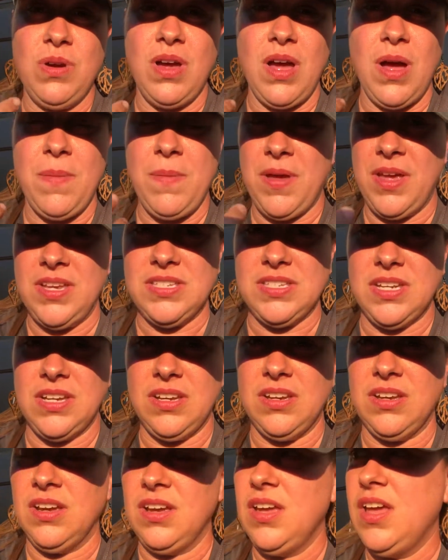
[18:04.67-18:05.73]

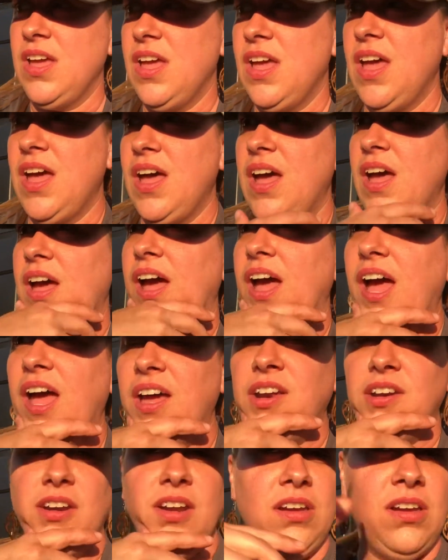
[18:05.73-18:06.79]
amazing.
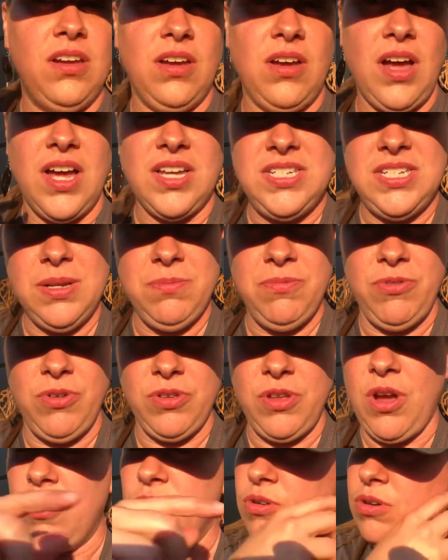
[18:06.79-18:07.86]
And a tip for
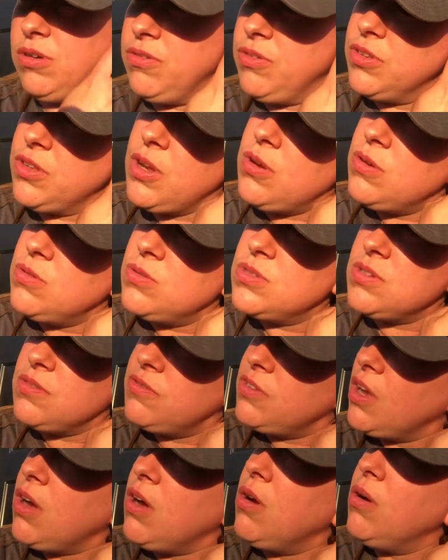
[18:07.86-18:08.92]
the okra, for those of
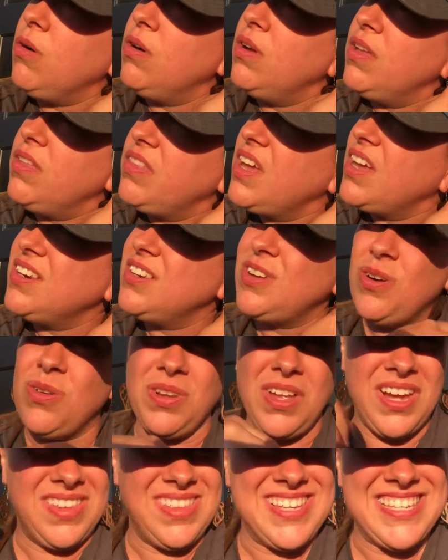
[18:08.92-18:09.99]
y'all that don't
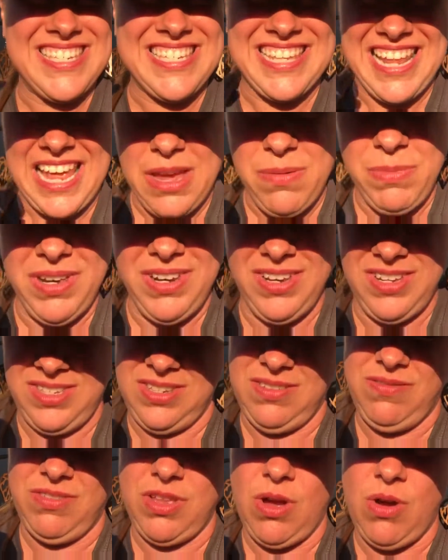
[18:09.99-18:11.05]
like the sliminess
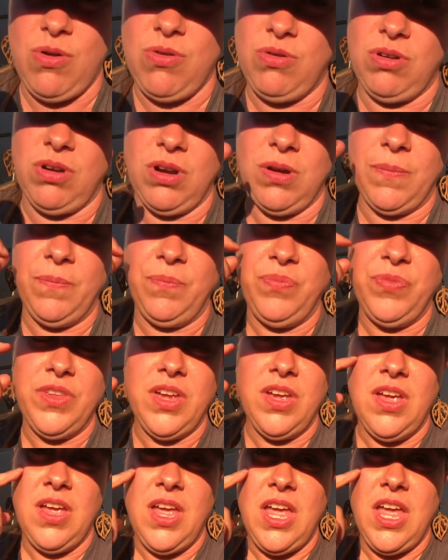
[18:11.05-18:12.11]
of the okra,
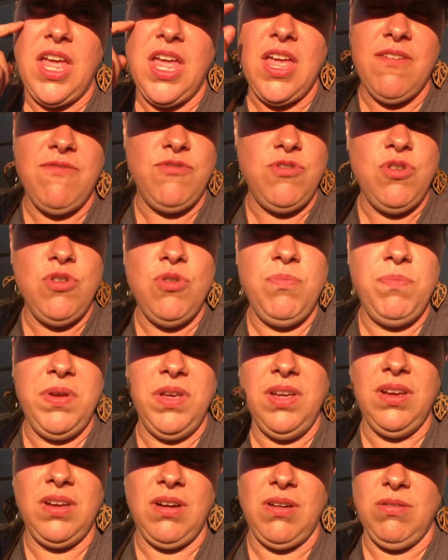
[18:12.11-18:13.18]
if you
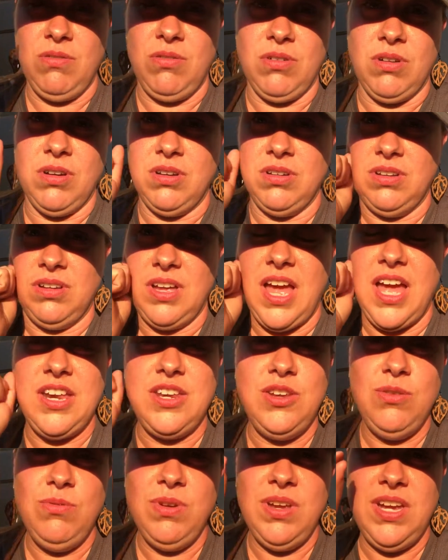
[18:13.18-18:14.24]
pick okra and
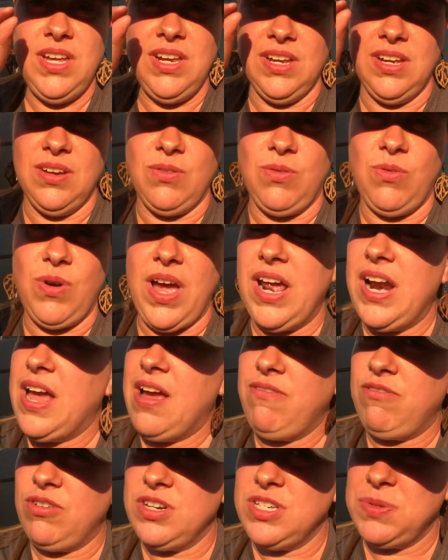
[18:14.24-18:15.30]
you eat it right
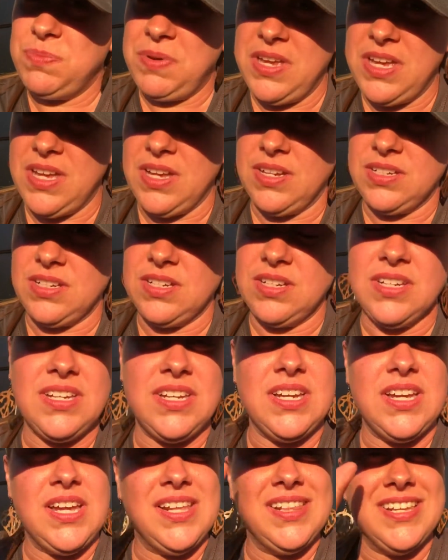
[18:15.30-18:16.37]
after it's picked,
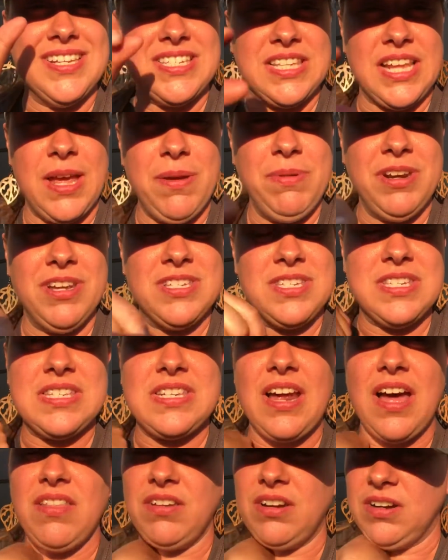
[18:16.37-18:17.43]
the sliminess is
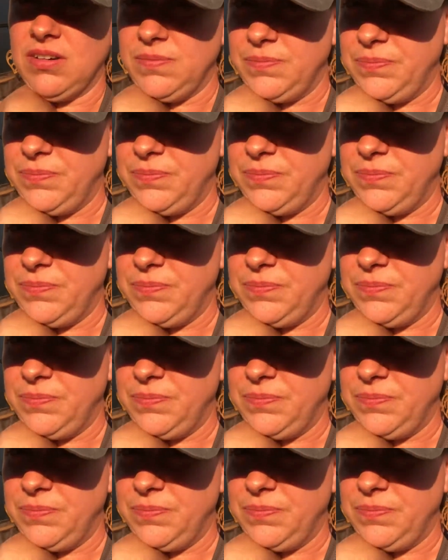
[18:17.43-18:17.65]
not there.